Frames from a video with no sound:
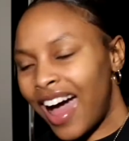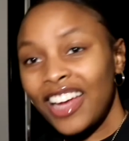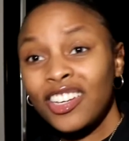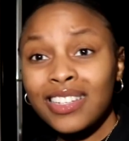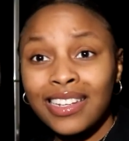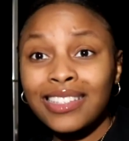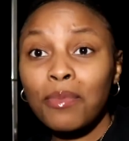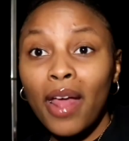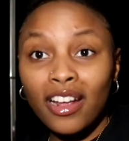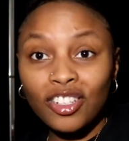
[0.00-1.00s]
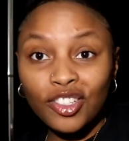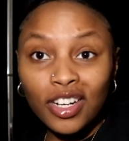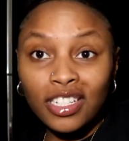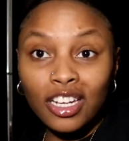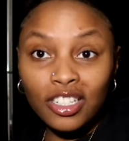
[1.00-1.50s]
I just need some extra
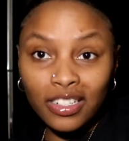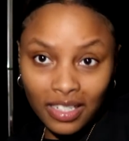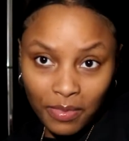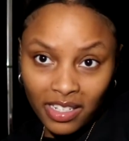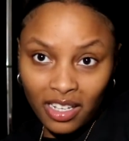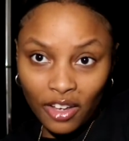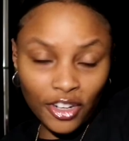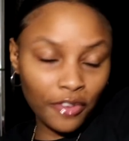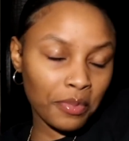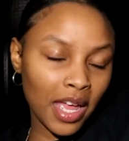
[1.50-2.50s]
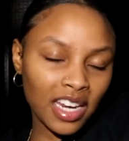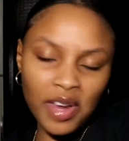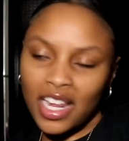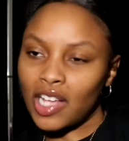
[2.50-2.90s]
attention to myself, not from anybody